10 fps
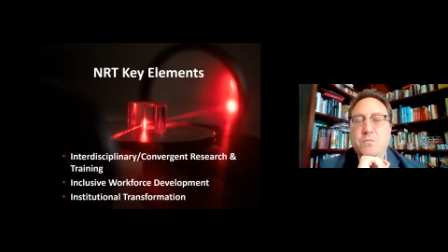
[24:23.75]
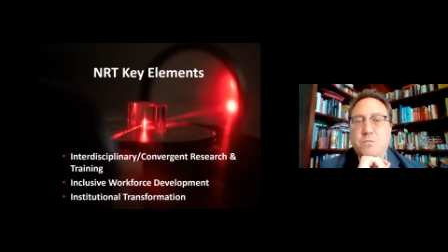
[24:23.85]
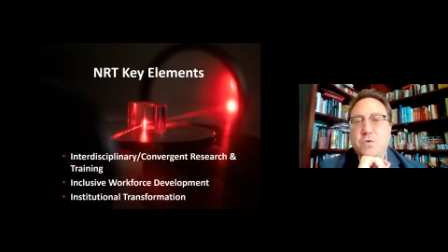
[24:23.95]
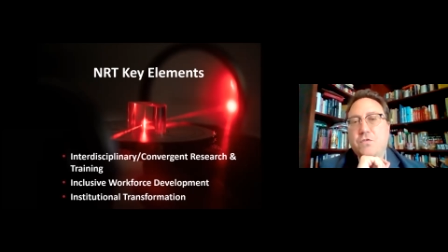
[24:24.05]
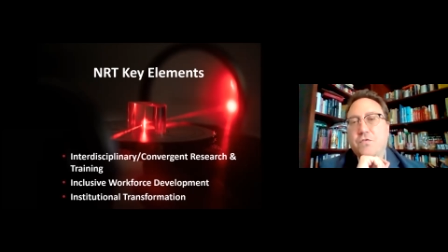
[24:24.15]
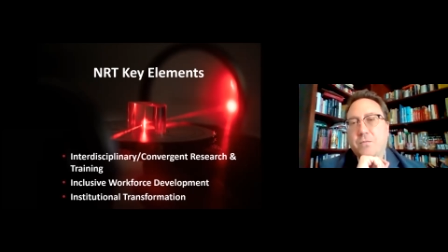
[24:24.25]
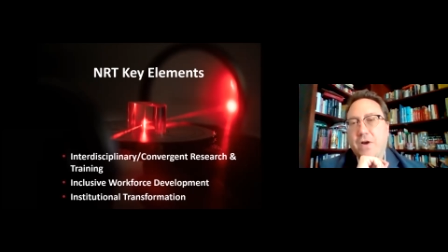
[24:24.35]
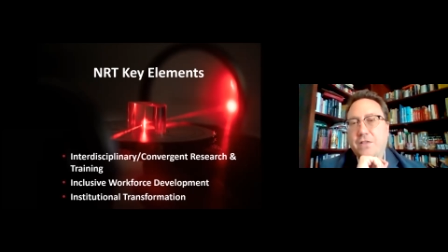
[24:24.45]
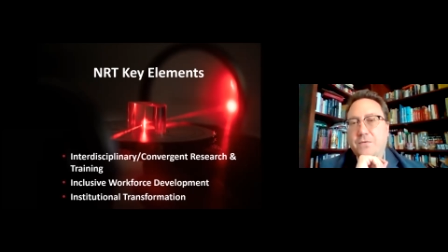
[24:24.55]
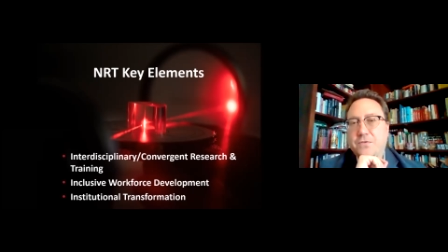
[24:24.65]
move from
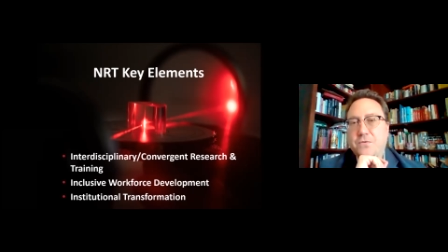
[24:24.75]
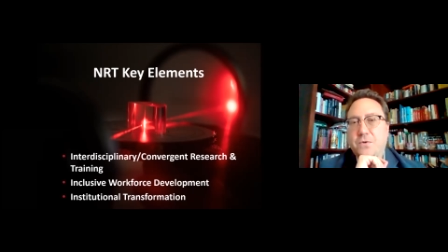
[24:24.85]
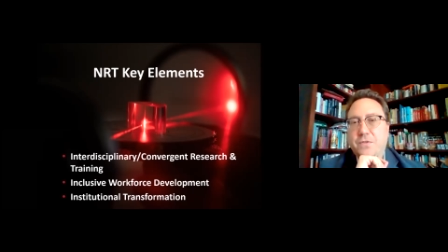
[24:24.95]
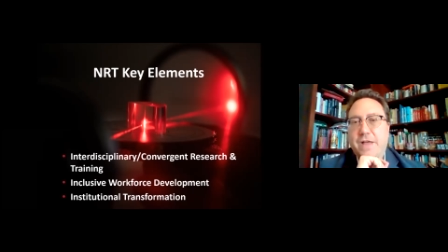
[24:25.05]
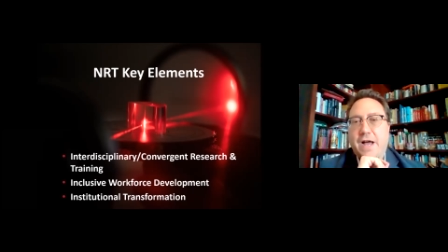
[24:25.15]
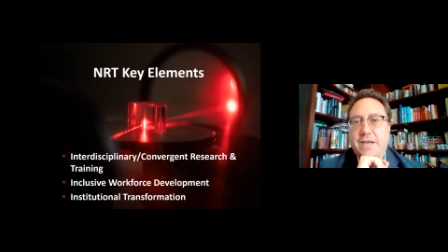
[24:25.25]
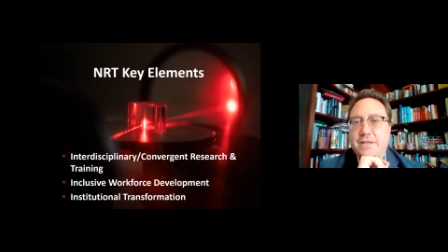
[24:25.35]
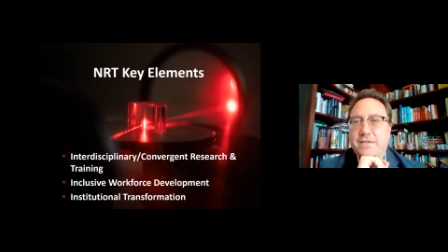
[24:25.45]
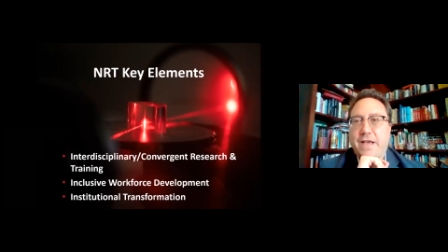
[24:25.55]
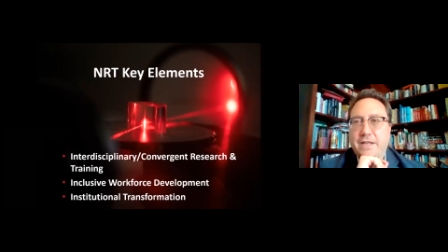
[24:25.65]
graduate school not
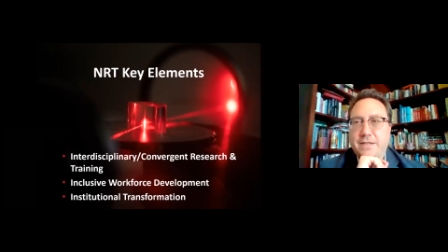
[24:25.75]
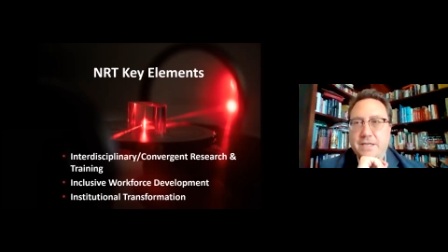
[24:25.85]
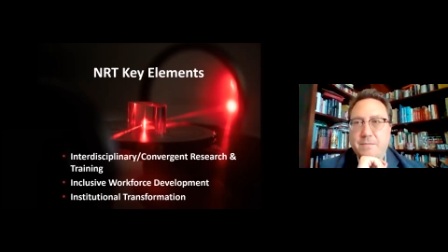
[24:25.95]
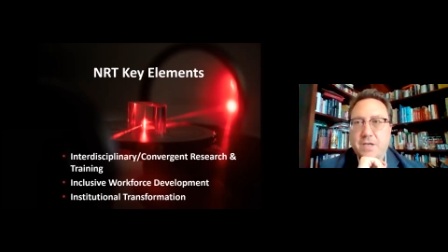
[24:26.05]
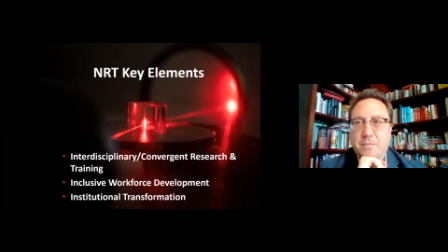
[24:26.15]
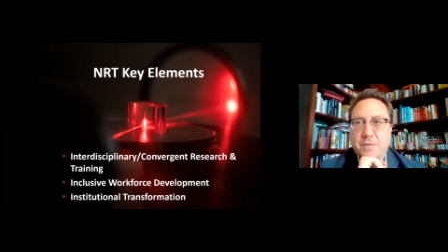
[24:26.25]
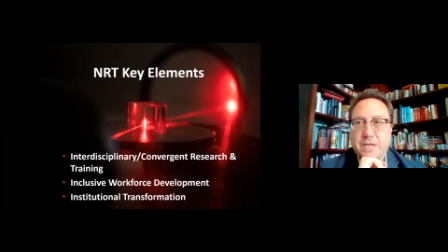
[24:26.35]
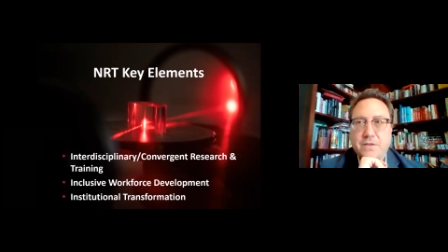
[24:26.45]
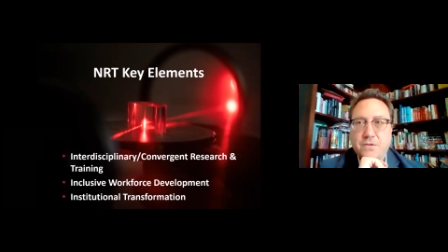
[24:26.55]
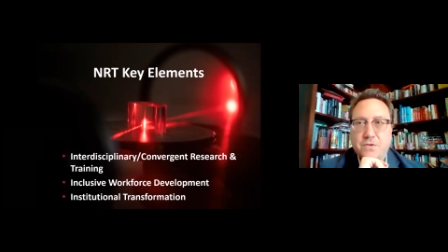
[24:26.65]
into academia but
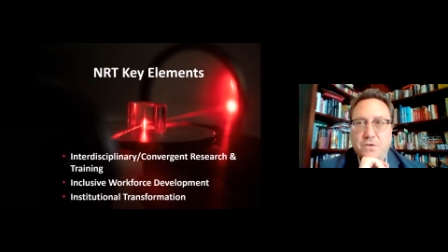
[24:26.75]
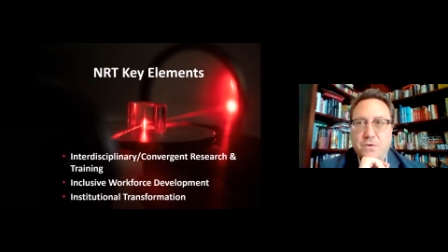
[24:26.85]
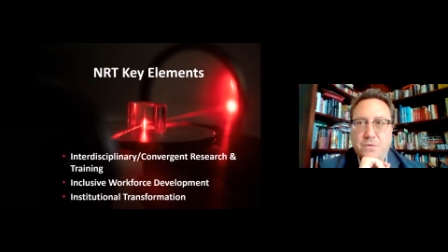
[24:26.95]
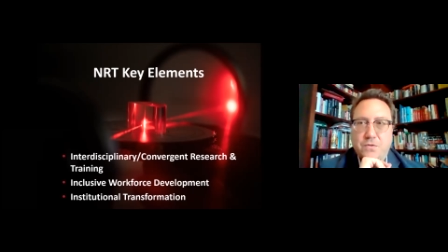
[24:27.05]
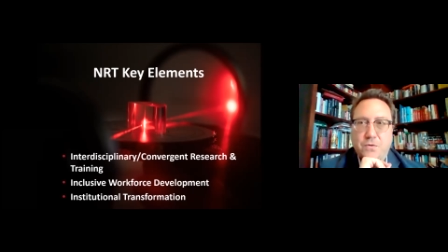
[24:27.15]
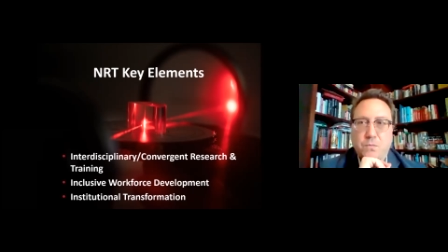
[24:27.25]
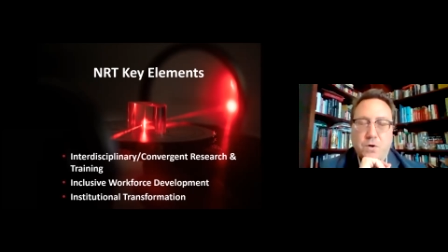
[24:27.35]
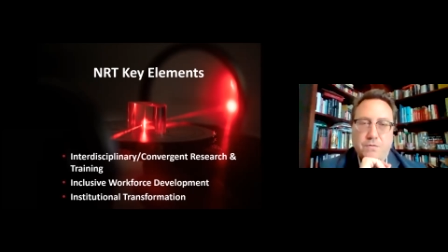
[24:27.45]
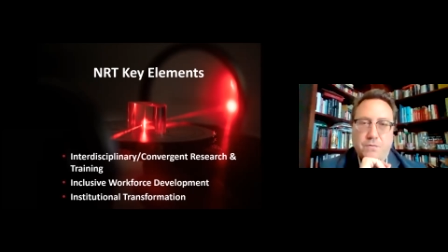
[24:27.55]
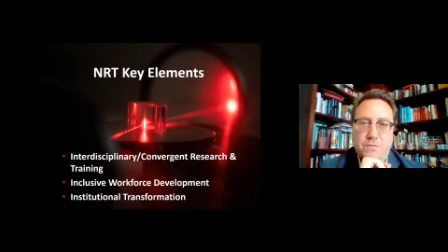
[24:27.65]
into the
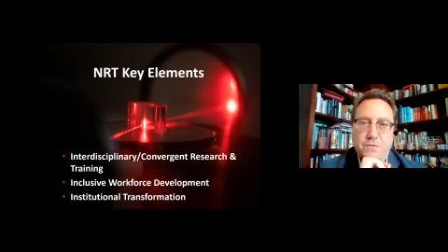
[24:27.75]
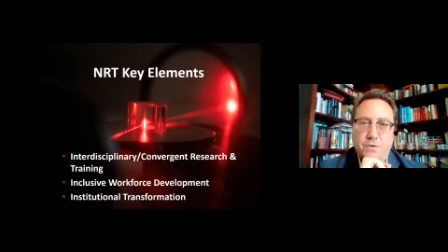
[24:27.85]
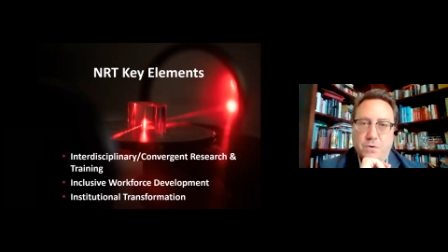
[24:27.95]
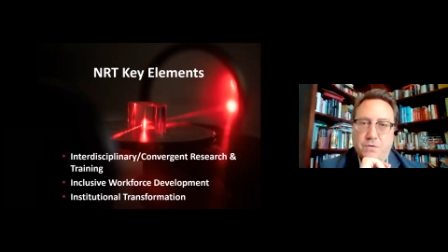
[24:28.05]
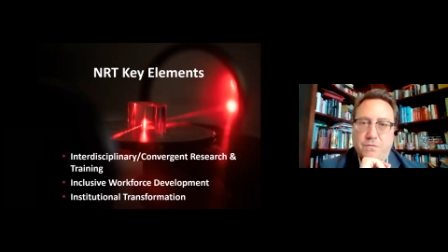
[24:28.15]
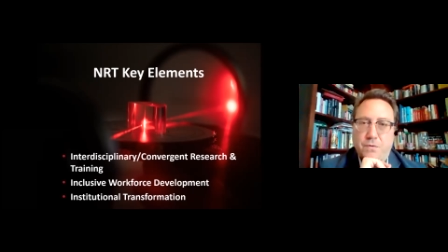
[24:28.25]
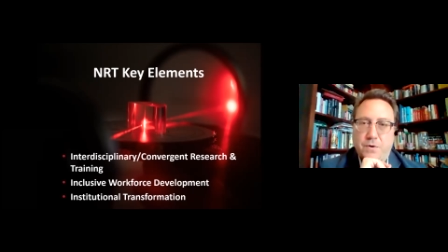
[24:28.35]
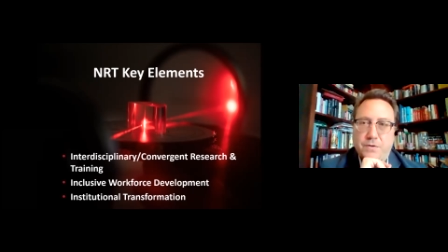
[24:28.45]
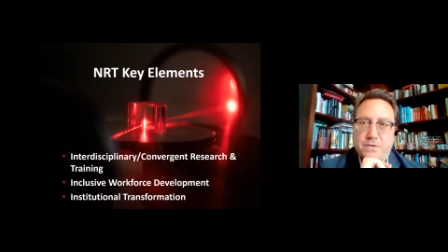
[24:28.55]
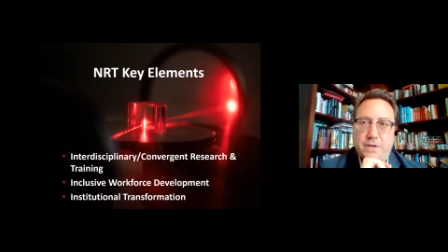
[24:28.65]

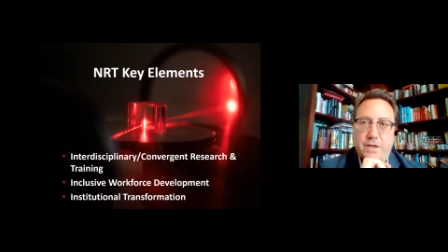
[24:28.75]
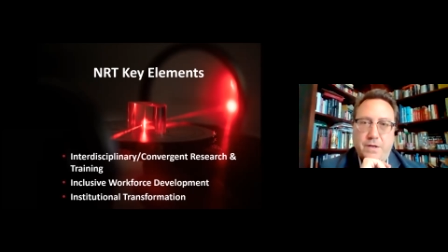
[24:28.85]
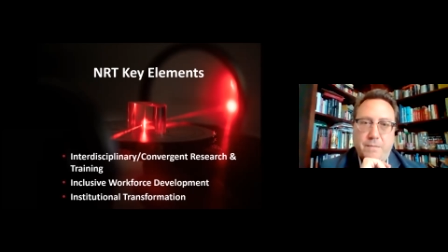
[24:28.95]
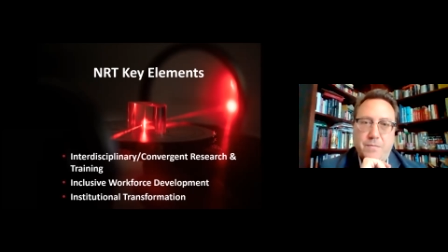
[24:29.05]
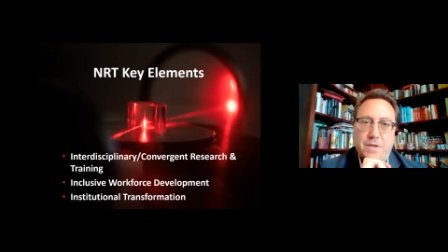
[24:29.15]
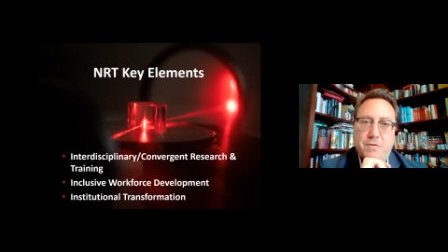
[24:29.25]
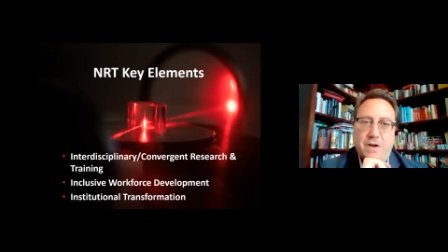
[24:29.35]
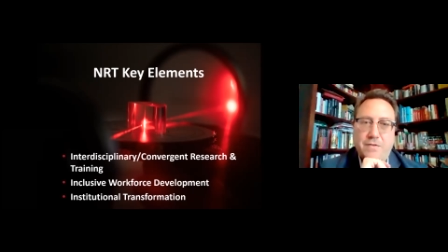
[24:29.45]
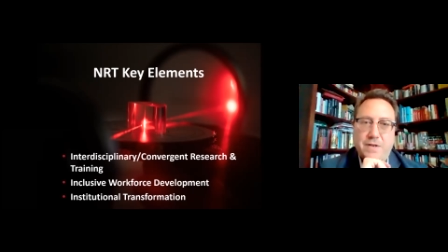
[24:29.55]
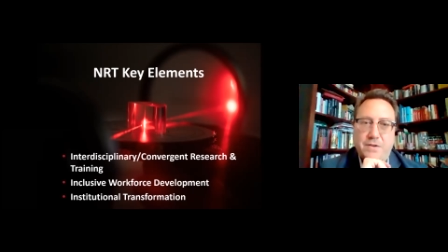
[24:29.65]
workforce and
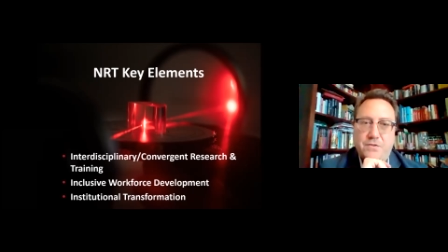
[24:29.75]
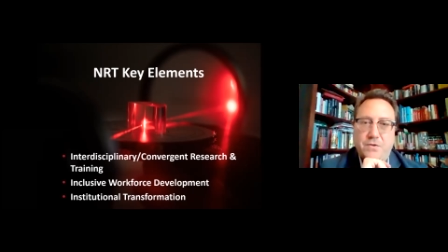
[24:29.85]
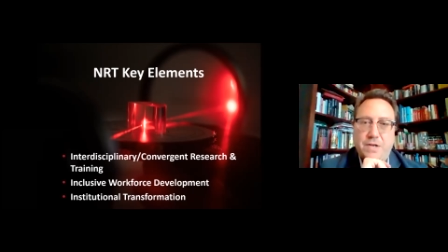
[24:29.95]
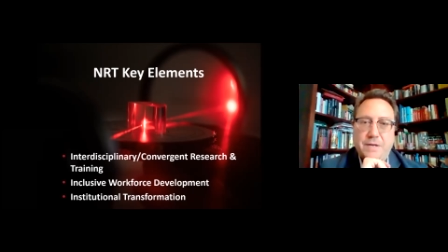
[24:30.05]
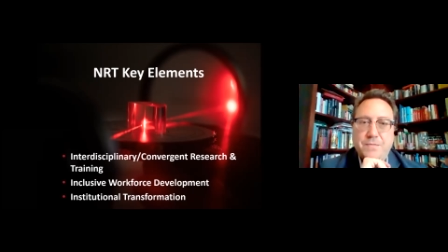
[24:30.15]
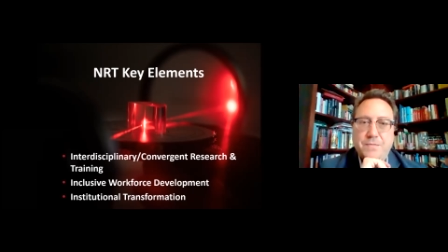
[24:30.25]
private industry.